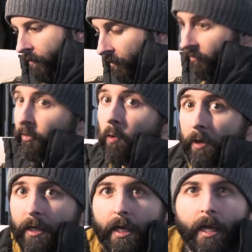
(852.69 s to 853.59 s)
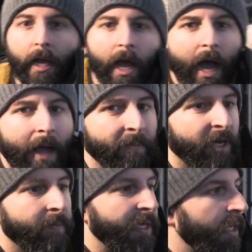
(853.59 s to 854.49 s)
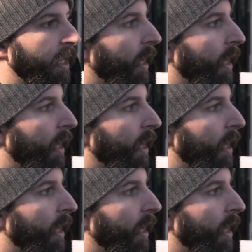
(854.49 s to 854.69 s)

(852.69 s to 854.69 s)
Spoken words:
floor, I'm going to be